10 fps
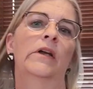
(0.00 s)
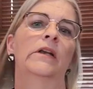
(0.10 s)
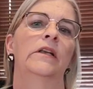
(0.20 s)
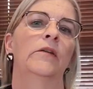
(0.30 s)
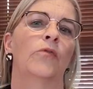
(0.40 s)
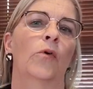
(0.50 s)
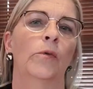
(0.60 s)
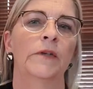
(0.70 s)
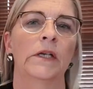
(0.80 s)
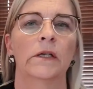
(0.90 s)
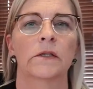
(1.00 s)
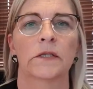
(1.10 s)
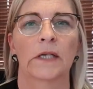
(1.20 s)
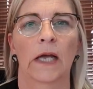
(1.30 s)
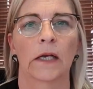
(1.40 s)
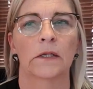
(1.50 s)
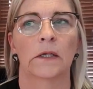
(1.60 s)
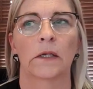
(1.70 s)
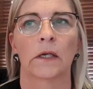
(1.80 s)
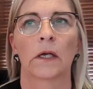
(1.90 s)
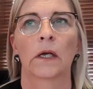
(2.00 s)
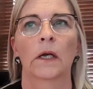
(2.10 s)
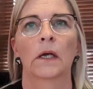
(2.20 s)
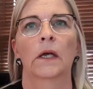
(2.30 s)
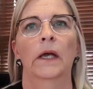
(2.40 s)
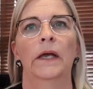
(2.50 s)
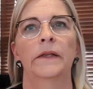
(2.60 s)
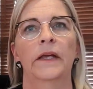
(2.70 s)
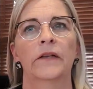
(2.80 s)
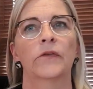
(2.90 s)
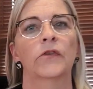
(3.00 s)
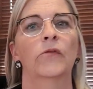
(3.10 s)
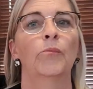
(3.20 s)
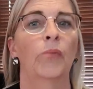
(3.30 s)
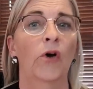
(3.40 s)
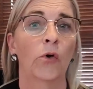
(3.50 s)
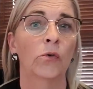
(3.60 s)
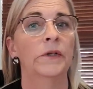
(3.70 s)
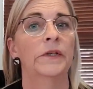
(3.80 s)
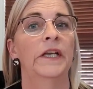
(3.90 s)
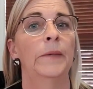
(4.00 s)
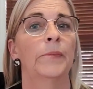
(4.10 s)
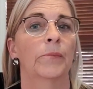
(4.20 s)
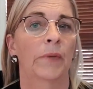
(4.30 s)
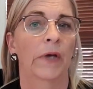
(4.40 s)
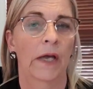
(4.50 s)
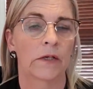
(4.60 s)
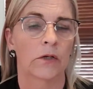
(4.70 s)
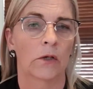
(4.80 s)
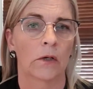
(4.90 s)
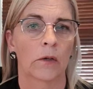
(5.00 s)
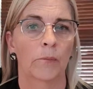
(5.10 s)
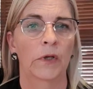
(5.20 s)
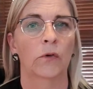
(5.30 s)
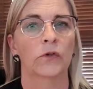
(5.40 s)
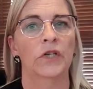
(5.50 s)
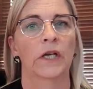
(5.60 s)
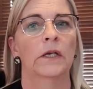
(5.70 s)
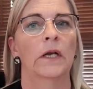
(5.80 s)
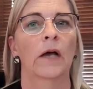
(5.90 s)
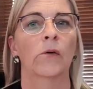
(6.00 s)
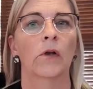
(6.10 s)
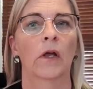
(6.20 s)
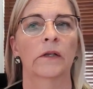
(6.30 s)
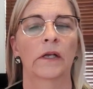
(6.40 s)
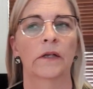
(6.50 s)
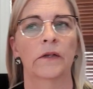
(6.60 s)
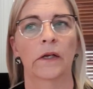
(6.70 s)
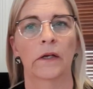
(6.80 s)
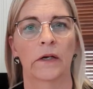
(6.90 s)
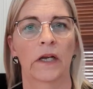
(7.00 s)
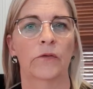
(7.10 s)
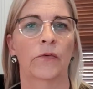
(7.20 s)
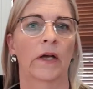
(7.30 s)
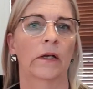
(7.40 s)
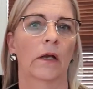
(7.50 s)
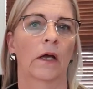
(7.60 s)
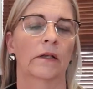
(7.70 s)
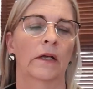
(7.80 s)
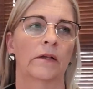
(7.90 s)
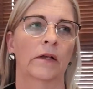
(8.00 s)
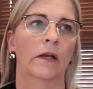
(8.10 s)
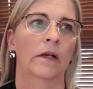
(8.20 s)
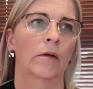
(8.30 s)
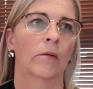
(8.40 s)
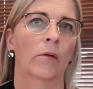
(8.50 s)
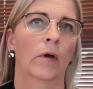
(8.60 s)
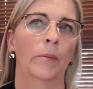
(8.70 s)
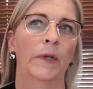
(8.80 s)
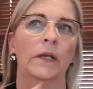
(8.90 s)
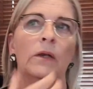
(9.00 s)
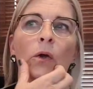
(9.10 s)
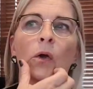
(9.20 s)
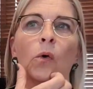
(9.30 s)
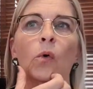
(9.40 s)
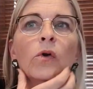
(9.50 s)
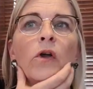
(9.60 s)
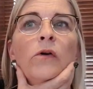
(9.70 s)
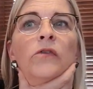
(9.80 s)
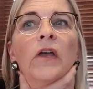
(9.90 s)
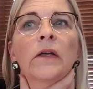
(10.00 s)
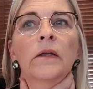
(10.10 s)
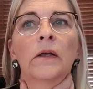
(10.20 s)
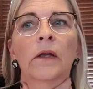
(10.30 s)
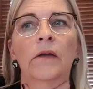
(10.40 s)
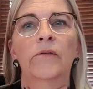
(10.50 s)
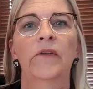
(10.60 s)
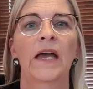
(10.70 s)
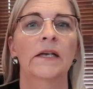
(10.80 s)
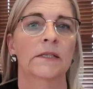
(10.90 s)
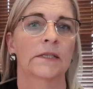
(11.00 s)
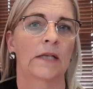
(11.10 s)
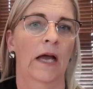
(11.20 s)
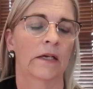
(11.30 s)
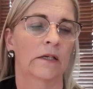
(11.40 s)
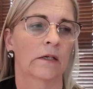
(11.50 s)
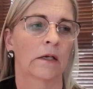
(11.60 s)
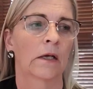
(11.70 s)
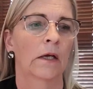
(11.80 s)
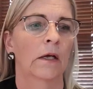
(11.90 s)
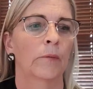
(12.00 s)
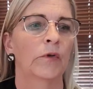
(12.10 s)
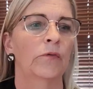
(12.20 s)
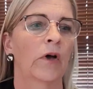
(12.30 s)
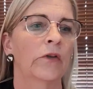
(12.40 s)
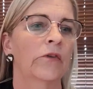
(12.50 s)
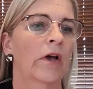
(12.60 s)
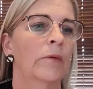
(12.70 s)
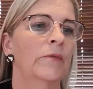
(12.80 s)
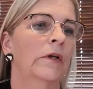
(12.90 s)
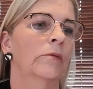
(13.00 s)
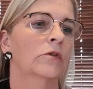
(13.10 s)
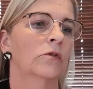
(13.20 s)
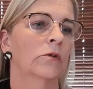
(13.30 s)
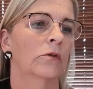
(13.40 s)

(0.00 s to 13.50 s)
very deformed in her skeleton. And that was a bone deep pattern, because she had an uncle like that and a grandfather like that. And I mean, who knows where it started. But one time when I was